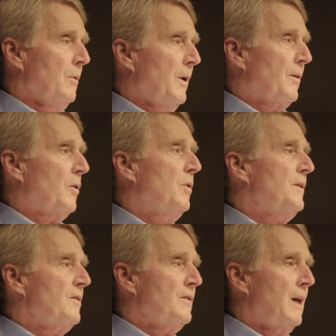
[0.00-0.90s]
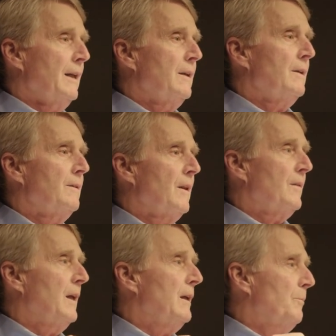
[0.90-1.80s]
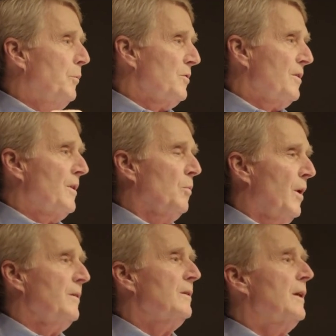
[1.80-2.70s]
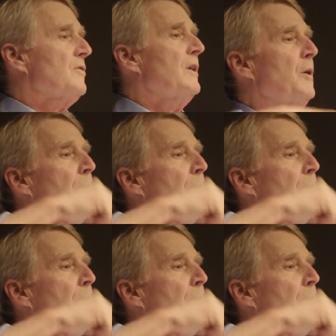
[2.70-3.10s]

where the court decided that the person that won the election